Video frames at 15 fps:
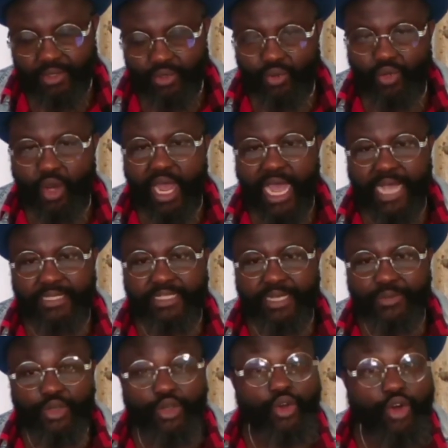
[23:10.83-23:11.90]
You don't ask
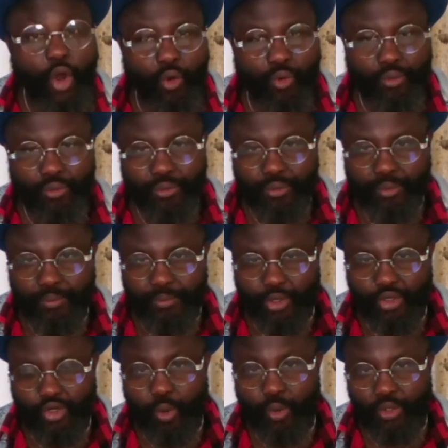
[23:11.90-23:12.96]
them. You know,
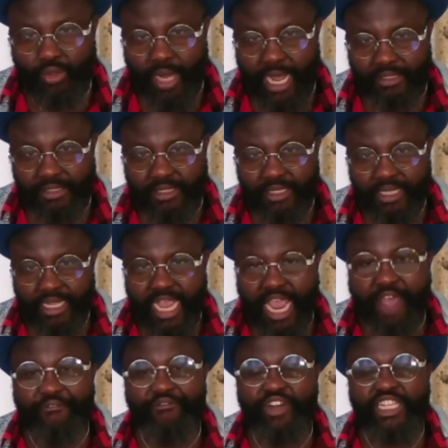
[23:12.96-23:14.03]
but you don't want to ask.
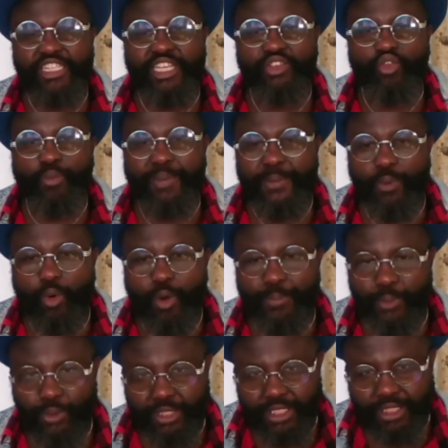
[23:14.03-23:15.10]
Everything you people will
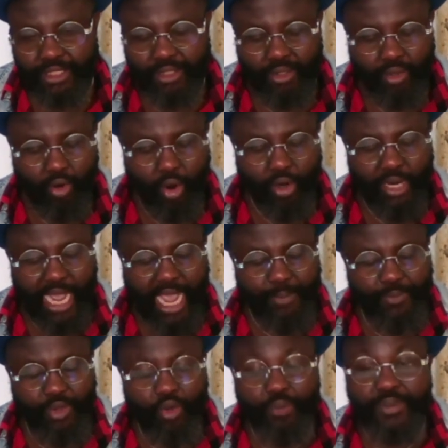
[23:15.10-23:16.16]
put it on
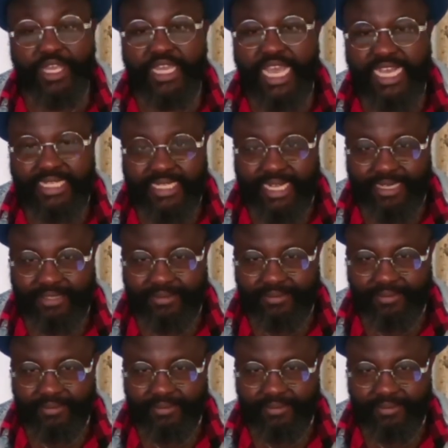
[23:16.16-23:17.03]
IPOB ESN.